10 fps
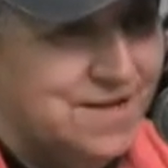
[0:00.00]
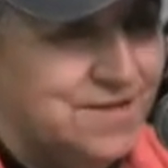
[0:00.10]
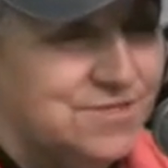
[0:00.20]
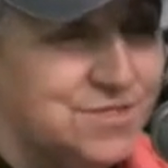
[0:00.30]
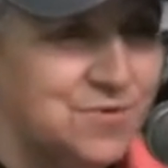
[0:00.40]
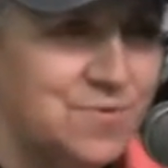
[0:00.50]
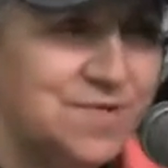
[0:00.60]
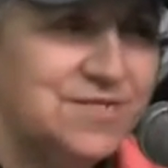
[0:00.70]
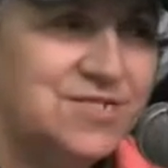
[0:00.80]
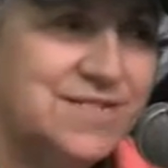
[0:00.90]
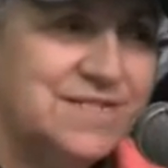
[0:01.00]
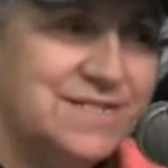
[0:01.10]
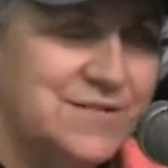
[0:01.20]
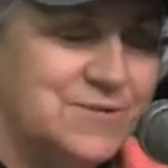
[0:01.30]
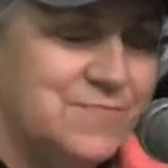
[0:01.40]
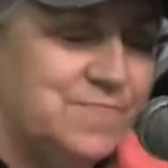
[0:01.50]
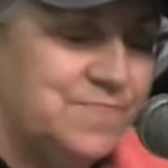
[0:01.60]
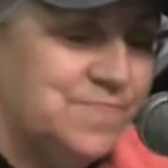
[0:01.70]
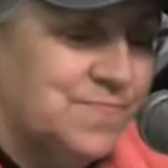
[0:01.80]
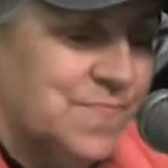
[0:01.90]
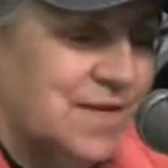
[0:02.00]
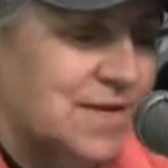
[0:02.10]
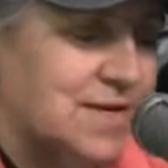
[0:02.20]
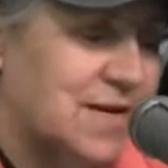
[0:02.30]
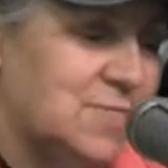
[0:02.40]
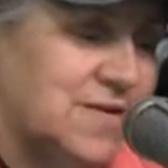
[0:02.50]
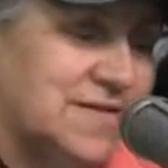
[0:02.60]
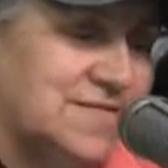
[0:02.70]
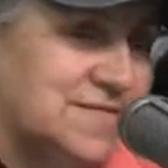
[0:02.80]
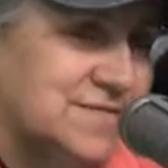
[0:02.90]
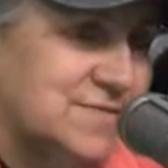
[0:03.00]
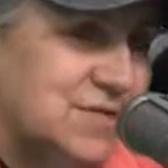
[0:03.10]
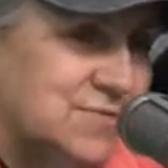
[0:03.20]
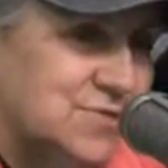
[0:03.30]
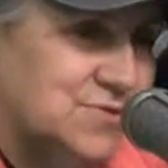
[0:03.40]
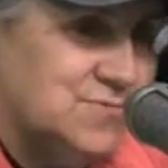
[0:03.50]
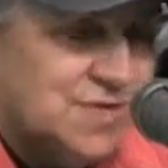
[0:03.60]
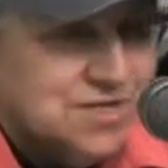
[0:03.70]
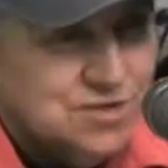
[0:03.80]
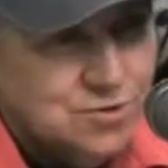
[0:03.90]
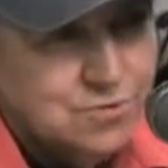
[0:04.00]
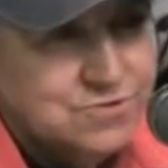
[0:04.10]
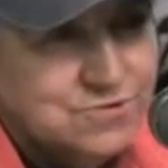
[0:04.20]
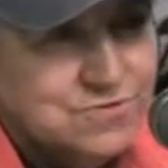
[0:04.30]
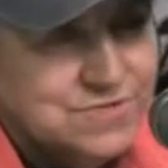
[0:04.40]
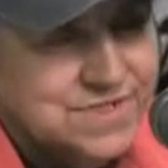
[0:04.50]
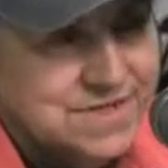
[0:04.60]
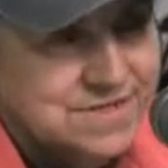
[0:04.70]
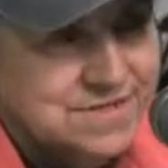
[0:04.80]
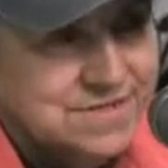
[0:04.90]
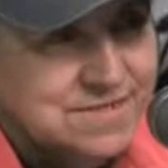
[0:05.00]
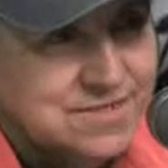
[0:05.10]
So we went to Shea Stadium, and we got to go to one of the older crusades